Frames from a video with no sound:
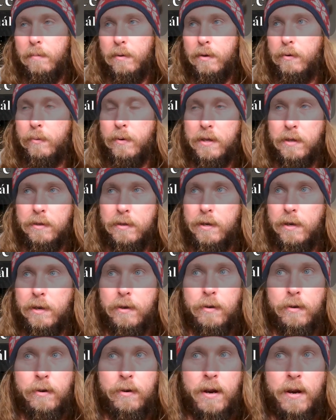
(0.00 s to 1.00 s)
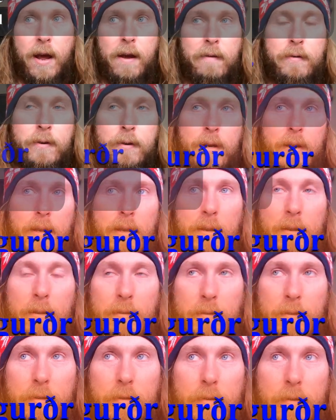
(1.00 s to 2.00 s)
between Sigurd after he
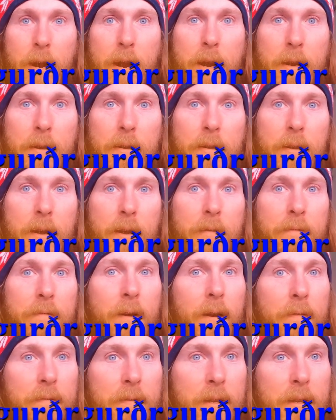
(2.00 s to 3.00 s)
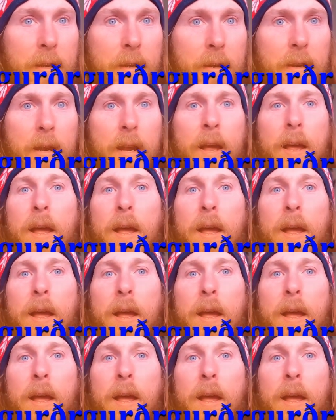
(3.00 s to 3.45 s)
kills the dragon uh, Fafnir,